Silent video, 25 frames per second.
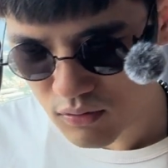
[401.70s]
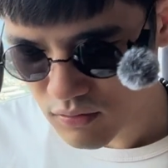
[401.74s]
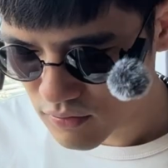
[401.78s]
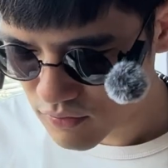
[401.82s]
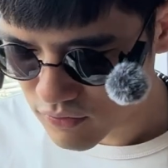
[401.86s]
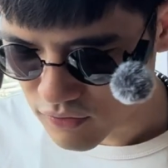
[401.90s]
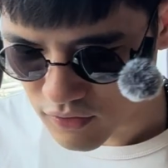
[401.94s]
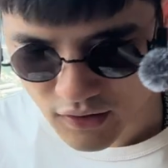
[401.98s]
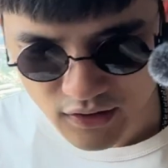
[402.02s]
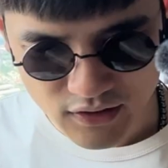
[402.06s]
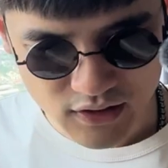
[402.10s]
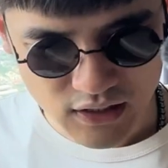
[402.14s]

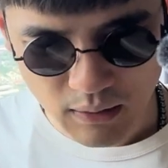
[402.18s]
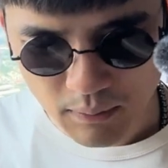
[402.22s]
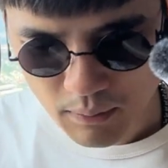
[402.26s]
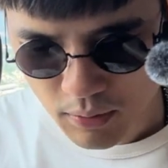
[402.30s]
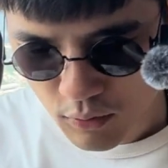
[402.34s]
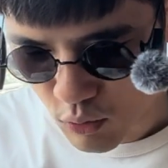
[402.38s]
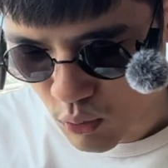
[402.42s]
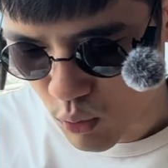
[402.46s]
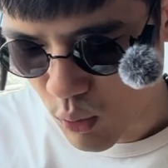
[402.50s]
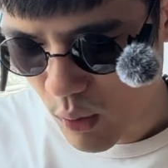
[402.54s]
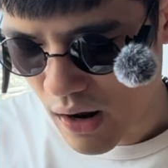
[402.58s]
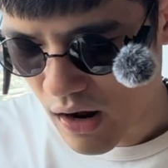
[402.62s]
for
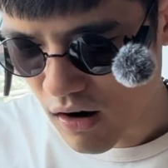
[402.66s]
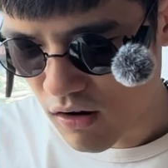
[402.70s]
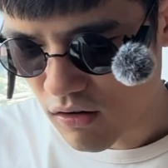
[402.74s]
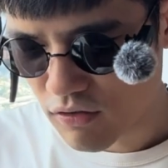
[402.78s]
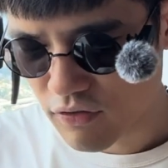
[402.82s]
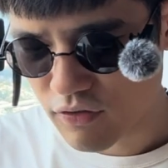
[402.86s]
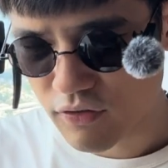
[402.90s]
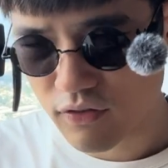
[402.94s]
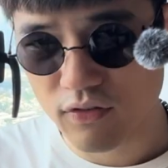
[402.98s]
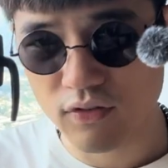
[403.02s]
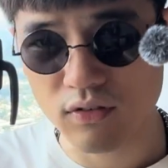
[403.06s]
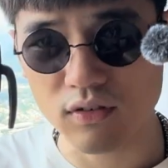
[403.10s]
example,
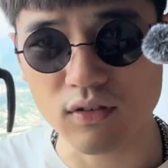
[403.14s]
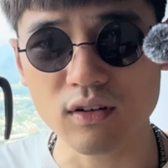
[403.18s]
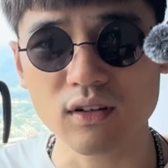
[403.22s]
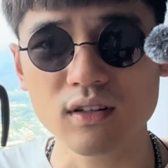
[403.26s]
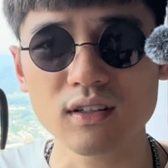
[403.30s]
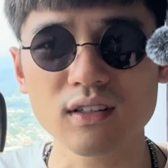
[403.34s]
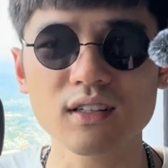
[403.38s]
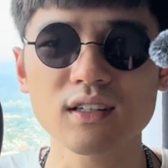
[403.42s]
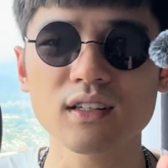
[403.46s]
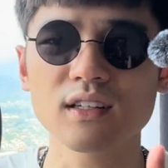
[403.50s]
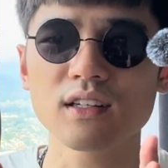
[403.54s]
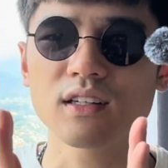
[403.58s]
wealth,
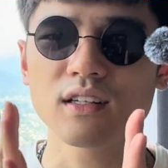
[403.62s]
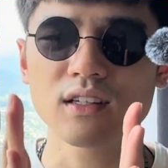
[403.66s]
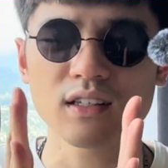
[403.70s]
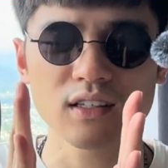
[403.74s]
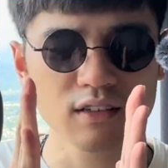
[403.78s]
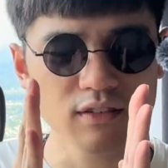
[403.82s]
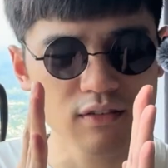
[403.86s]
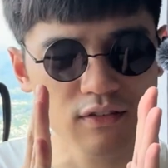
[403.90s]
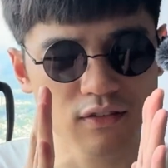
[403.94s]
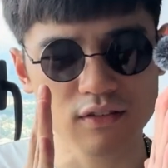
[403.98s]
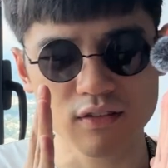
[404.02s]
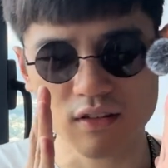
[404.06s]

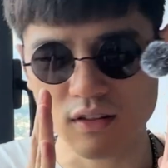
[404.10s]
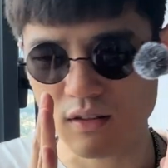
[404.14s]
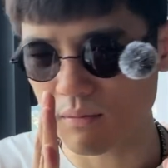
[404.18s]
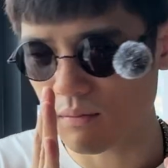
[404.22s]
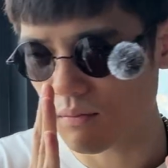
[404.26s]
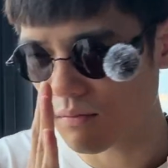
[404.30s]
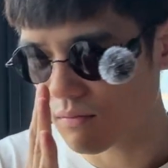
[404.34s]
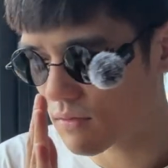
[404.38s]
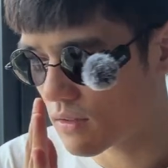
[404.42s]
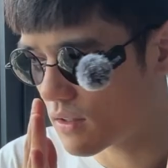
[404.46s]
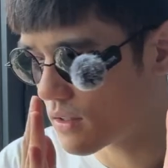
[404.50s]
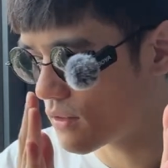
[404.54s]
if
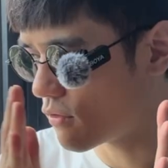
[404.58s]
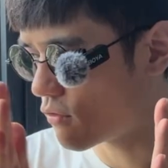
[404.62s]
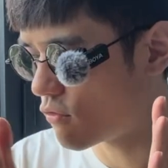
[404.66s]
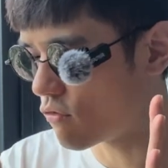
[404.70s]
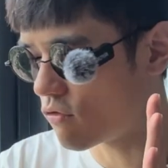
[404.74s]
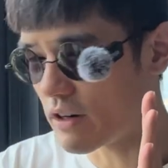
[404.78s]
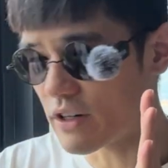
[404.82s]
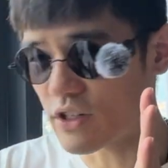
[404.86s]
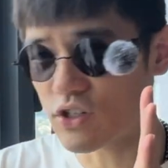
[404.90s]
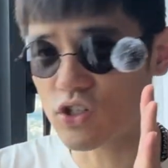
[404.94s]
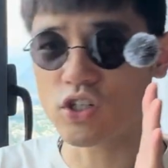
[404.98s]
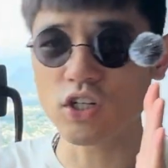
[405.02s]
the
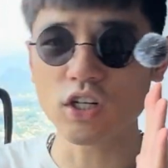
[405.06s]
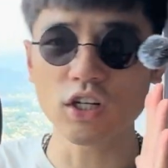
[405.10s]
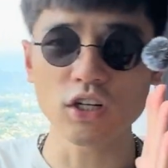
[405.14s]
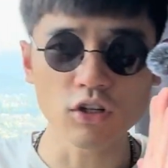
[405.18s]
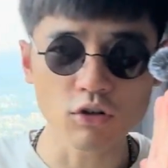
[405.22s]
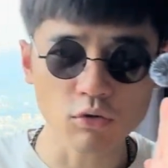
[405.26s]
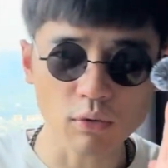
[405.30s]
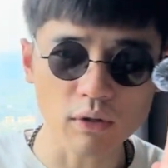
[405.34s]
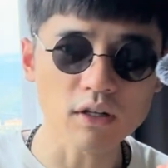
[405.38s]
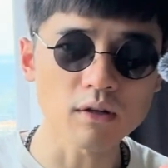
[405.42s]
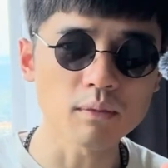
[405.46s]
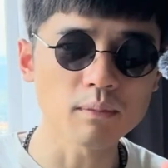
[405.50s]
richer
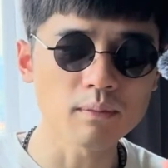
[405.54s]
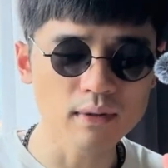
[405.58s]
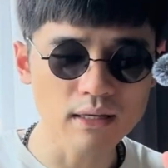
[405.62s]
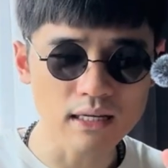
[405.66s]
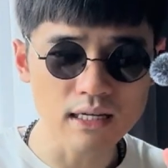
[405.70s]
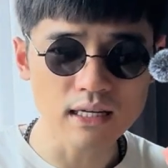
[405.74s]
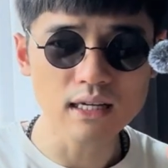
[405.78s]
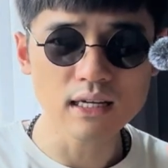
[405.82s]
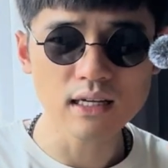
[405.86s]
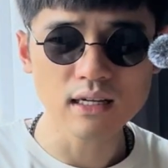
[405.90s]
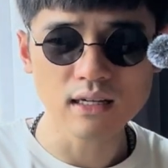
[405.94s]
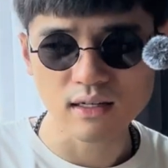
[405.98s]
you want to
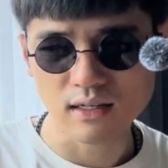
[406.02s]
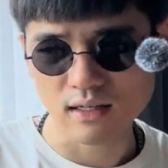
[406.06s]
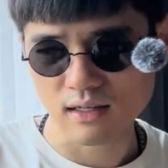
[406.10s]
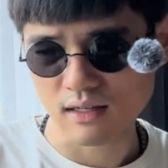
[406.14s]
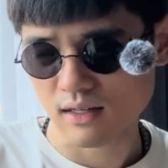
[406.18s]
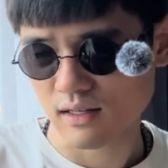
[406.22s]
be,